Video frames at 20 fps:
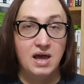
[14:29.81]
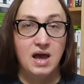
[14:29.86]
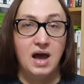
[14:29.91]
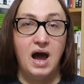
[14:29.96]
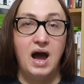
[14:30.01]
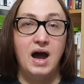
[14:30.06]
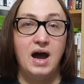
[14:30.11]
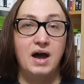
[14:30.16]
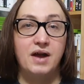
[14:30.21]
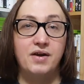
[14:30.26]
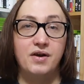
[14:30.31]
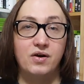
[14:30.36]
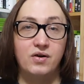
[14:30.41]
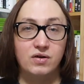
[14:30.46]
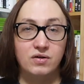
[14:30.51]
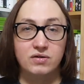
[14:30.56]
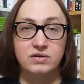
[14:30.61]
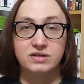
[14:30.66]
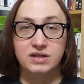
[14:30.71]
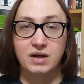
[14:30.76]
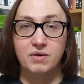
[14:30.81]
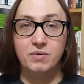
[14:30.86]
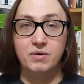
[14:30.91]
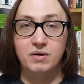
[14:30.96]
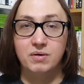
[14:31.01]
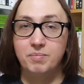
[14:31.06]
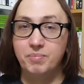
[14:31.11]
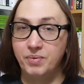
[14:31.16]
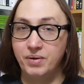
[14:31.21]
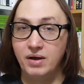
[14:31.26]
And
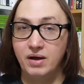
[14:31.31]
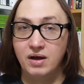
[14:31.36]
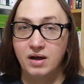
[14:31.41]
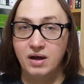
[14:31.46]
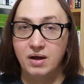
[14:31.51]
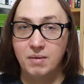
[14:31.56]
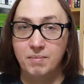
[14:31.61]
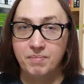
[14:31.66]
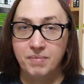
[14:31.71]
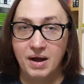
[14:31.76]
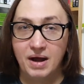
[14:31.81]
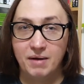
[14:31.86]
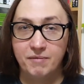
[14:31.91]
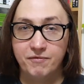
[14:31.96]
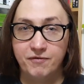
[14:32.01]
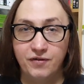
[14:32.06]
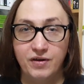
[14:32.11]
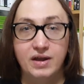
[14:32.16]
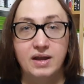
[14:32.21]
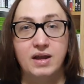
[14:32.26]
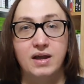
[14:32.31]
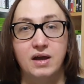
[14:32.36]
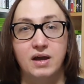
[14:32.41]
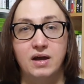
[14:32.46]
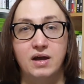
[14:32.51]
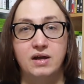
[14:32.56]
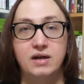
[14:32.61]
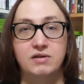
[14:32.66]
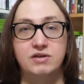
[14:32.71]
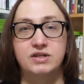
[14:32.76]
also, I think
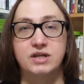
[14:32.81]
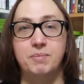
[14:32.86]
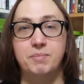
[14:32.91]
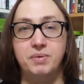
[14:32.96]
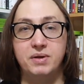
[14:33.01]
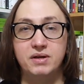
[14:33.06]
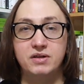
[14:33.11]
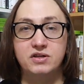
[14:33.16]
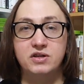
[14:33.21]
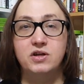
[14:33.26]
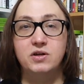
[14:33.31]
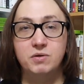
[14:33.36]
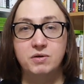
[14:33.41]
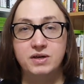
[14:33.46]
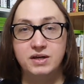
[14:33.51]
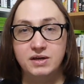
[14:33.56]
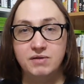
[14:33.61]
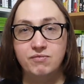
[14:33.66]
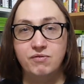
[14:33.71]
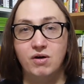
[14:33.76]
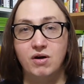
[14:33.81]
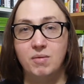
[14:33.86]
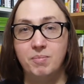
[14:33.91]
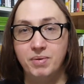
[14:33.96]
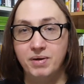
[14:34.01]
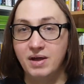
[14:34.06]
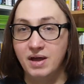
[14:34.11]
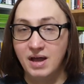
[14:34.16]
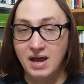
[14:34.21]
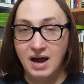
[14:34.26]
Champion 2D Rob,
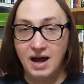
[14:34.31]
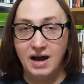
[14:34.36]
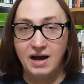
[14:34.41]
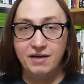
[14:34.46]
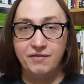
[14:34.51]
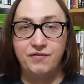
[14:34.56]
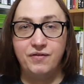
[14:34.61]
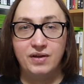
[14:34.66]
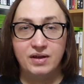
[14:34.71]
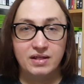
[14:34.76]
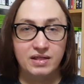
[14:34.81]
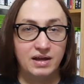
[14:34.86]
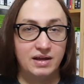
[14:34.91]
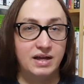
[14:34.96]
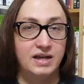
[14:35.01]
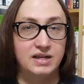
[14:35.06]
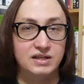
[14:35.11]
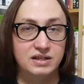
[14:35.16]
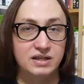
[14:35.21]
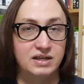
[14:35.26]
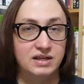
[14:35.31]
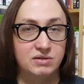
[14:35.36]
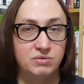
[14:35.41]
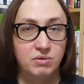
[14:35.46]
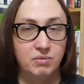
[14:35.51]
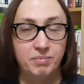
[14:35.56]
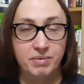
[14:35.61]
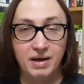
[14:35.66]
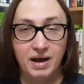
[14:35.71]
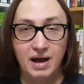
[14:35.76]
I think that his list will
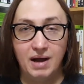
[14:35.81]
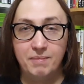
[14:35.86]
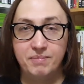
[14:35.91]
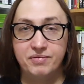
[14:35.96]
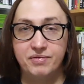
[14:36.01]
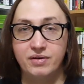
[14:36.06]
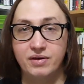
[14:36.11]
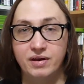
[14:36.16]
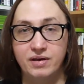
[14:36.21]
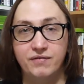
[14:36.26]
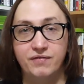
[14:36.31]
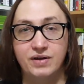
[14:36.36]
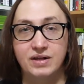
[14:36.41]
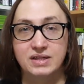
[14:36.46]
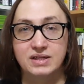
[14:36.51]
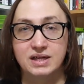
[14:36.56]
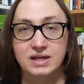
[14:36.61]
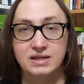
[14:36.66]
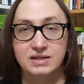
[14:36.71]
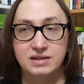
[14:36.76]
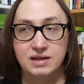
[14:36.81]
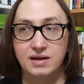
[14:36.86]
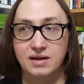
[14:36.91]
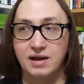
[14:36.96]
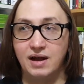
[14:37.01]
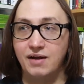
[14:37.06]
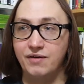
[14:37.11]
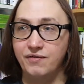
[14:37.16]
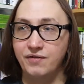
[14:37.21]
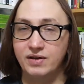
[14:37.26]
be absolutely fantastic.
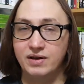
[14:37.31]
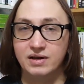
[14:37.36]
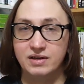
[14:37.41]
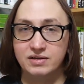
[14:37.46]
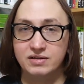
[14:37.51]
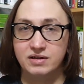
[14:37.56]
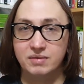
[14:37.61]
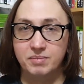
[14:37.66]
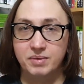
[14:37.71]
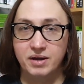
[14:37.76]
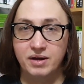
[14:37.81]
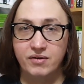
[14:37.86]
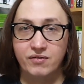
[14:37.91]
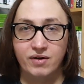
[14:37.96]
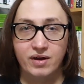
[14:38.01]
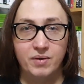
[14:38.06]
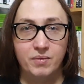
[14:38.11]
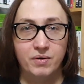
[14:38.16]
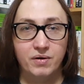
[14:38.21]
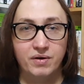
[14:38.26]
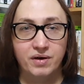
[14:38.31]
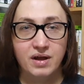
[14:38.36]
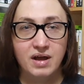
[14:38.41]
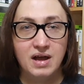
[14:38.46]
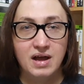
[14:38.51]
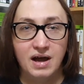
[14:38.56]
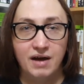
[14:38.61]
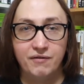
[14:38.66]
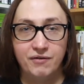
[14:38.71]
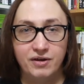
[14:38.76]
I think that's going to be a great one.
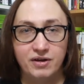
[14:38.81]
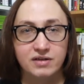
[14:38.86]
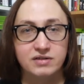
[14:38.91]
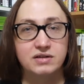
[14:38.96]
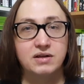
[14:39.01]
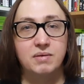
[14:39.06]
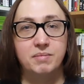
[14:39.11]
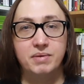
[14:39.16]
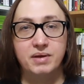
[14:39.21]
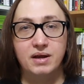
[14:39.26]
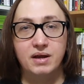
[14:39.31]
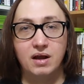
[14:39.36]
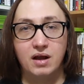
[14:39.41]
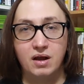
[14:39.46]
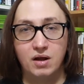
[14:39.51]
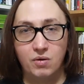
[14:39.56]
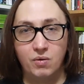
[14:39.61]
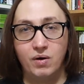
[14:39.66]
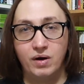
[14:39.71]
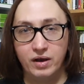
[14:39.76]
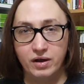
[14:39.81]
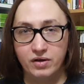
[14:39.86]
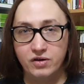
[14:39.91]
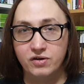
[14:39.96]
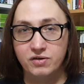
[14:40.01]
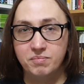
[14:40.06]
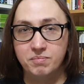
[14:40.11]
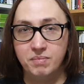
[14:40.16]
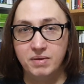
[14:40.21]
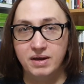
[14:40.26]
I think it's going to be quite a
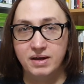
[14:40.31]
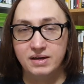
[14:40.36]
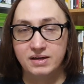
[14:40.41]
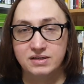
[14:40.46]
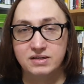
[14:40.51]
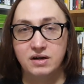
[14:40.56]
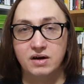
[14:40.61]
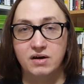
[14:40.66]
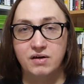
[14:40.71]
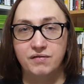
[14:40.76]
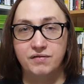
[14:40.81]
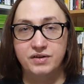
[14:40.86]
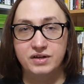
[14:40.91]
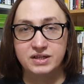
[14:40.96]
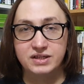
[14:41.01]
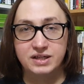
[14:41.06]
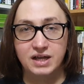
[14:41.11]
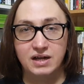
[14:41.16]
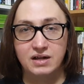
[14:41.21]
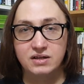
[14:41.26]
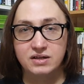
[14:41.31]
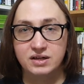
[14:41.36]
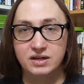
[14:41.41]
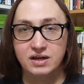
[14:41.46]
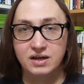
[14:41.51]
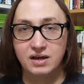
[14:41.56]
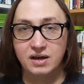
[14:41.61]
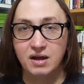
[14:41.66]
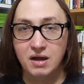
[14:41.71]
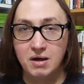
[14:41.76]
good mix of
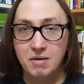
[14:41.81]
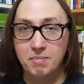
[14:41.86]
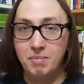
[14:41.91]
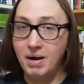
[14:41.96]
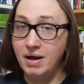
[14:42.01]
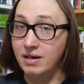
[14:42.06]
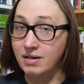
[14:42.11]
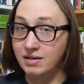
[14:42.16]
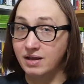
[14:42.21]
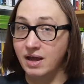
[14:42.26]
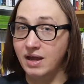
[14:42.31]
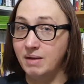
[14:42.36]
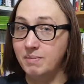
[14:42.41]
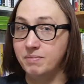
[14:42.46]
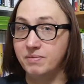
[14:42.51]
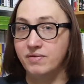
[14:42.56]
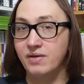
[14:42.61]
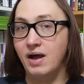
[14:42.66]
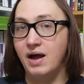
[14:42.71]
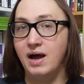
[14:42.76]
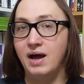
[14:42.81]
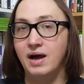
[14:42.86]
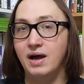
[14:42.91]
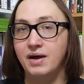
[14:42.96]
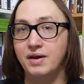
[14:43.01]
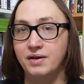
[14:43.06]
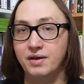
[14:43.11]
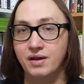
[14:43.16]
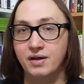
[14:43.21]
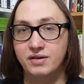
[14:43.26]
nostalgic PAL games
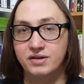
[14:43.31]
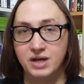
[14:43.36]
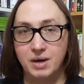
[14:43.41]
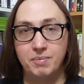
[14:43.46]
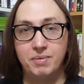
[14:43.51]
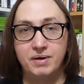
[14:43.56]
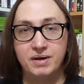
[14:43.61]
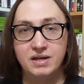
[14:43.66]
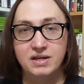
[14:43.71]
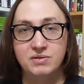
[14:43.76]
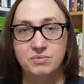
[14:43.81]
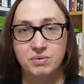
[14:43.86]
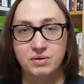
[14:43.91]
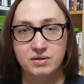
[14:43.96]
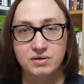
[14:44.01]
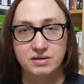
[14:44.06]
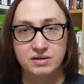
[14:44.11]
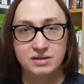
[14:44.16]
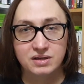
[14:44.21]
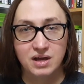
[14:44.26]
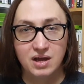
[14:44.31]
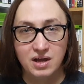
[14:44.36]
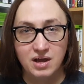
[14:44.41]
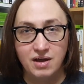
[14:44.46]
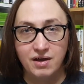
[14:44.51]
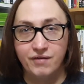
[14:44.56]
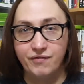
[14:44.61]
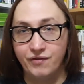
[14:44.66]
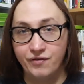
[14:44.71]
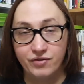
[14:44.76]
and Japanese ones
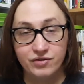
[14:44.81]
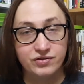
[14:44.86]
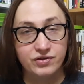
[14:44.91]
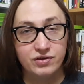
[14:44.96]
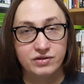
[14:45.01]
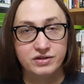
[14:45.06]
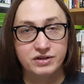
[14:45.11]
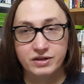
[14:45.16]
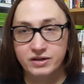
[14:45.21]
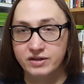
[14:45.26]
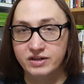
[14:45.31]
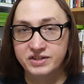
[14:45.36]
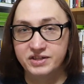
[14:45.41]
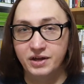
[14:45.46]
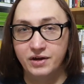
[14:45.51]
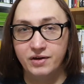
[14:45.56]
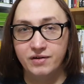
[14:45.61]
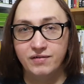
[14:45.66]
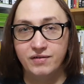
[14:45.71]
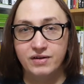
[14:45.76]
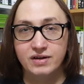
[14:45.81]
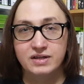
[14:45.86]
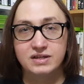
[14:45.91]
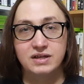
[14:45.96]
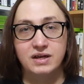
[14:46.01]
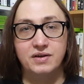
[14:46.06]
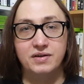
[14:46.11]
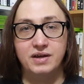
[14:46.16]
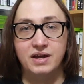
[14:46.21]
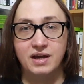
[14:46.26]
for us all to lust over.
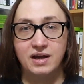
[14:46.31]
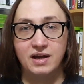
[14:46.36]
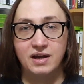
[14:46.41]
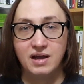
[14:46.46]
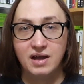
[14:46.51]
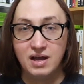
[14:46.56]
So yeah,